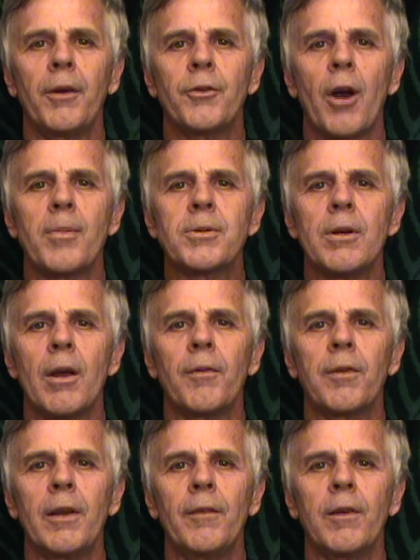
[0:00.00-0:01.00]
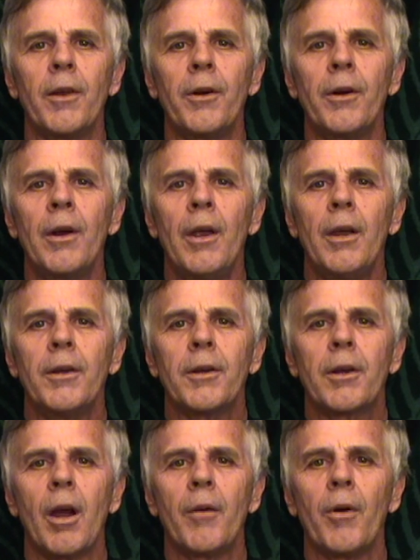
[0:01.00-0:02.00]
It drops enough leaf litter
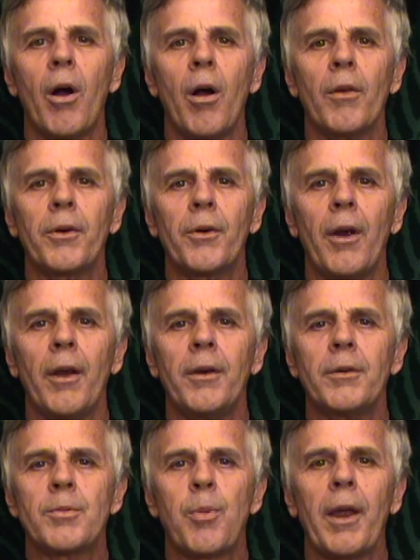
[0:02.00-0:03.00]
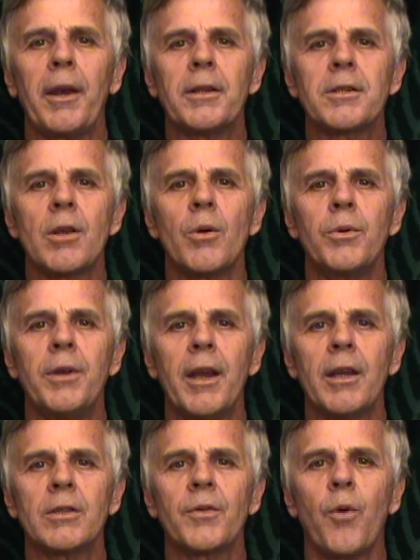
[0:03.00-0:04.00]
to cover all the ground. It's planted so
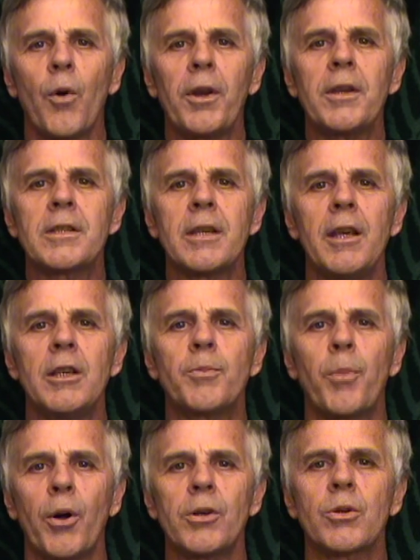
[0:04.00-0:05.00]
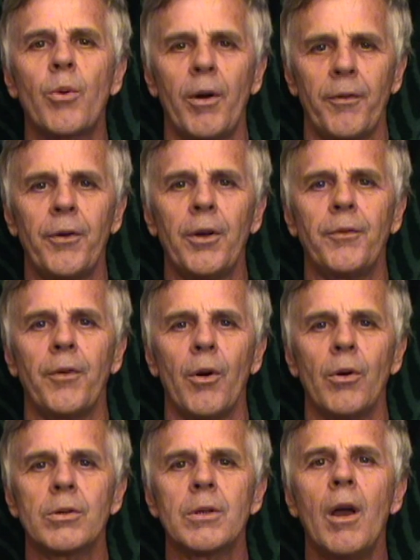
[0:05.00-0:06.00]
dense, 40 seeds per square foot,
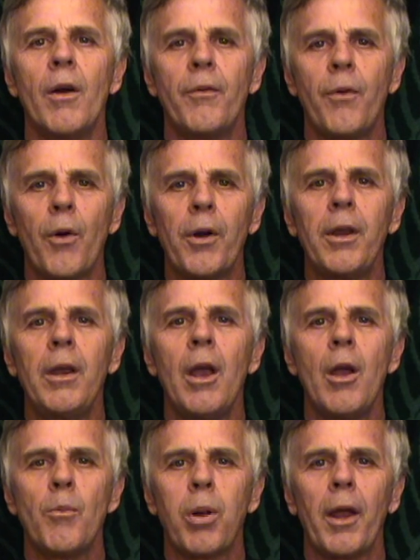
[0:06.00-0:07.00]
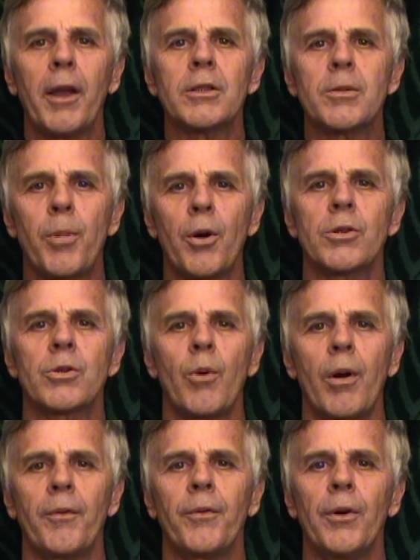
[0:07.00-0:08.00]
folks. 40 plants per
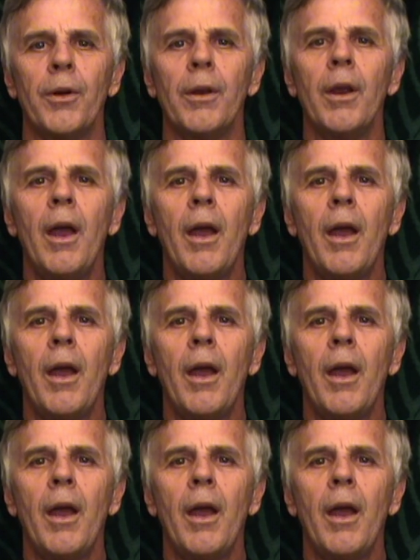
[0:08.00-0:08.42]
square foot.